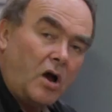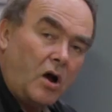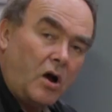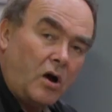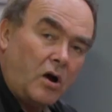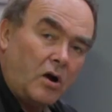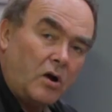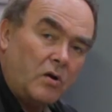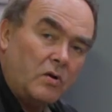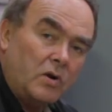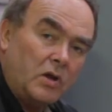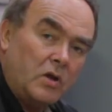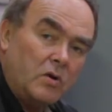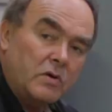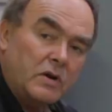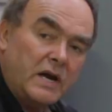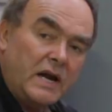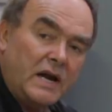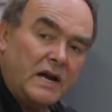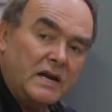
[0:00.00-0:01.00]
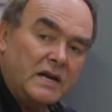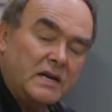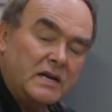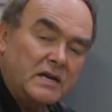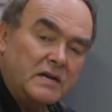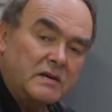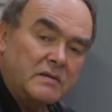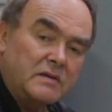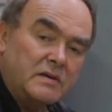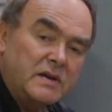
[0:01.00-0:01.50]
are located
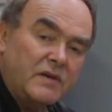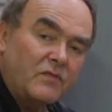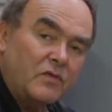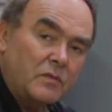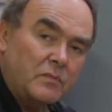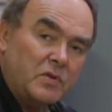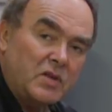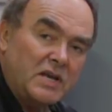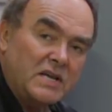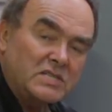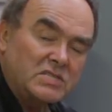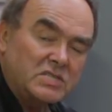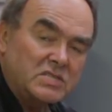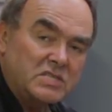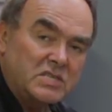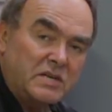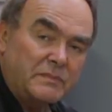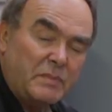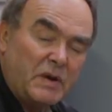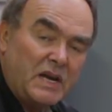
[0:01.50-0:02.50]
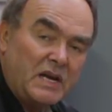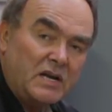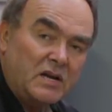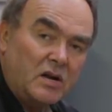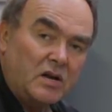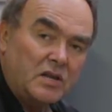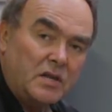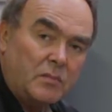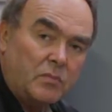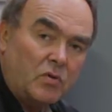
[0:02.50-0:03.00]
in different places depending
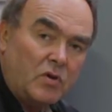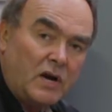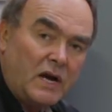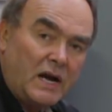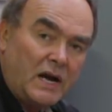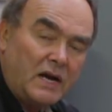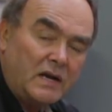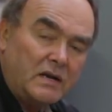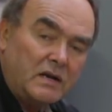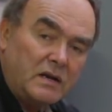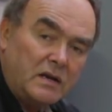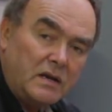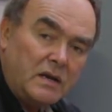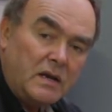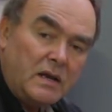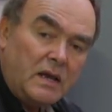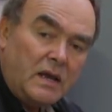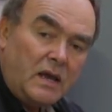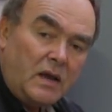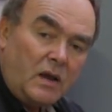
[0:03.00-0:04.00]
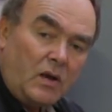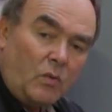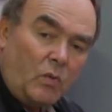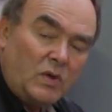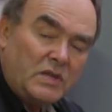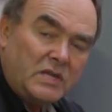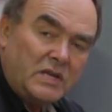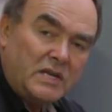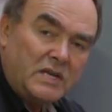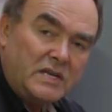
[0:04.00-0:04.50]
on the brand.
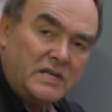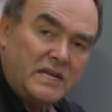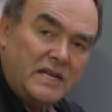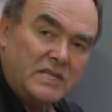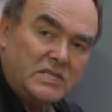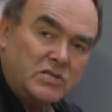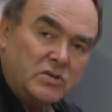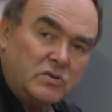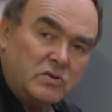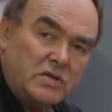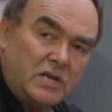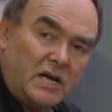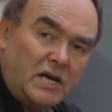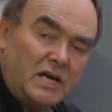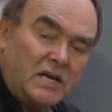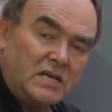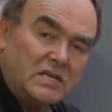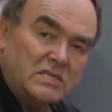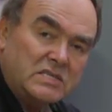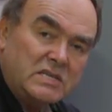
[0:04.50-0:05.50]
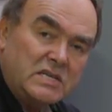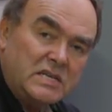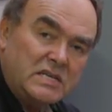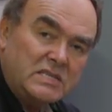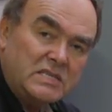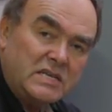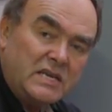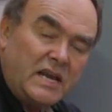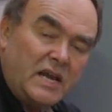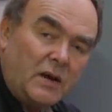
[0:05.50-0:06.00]
What the condenser does is
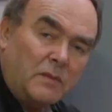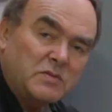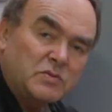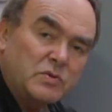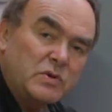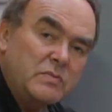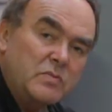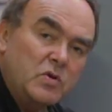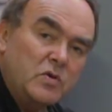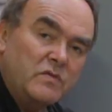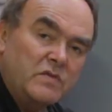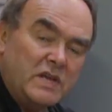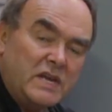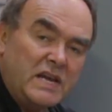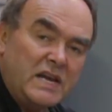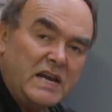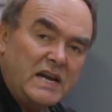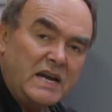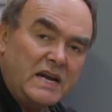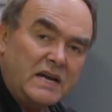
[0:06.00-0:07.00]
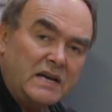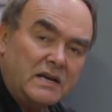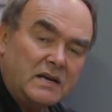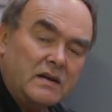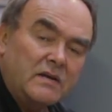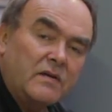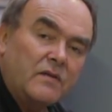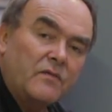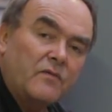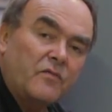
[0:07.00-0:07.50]
it helps remove the heat
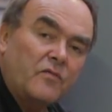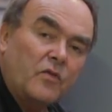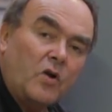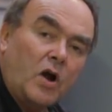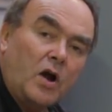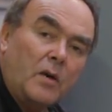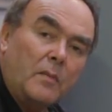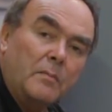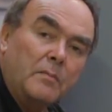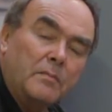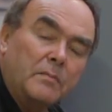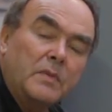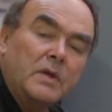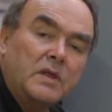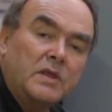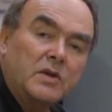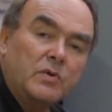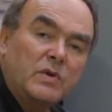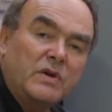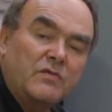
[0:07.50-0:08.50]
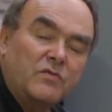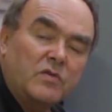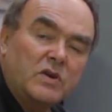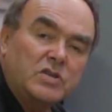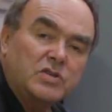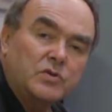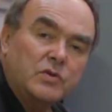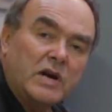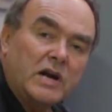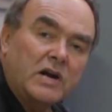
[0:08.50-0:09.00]
from the
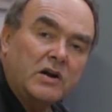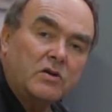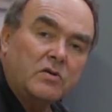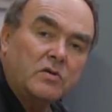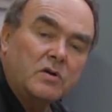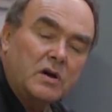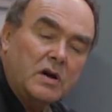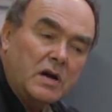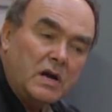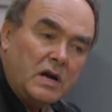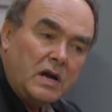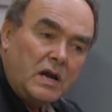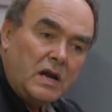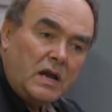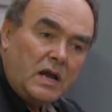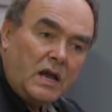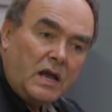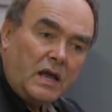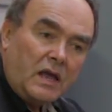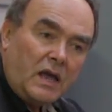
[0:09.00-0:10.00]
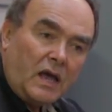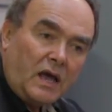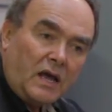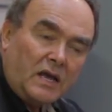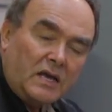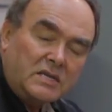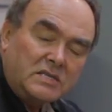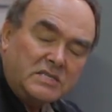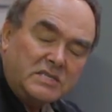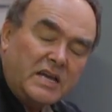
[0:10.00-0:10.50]
refrigerator
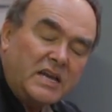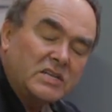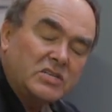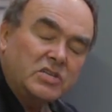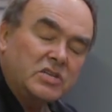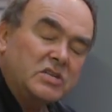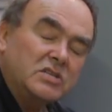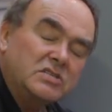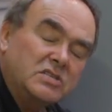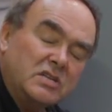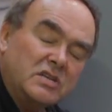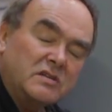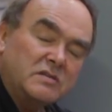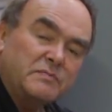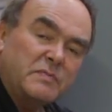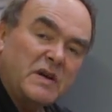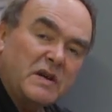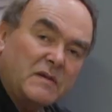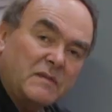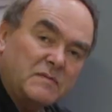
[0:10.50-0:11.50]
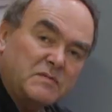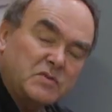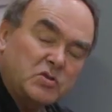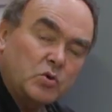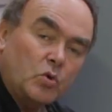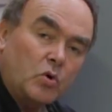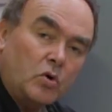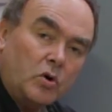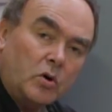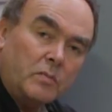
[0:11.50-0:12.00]
uh, sections that has been
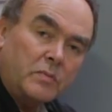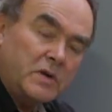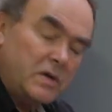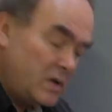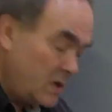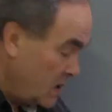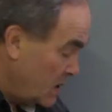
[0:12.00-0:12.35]
absorbed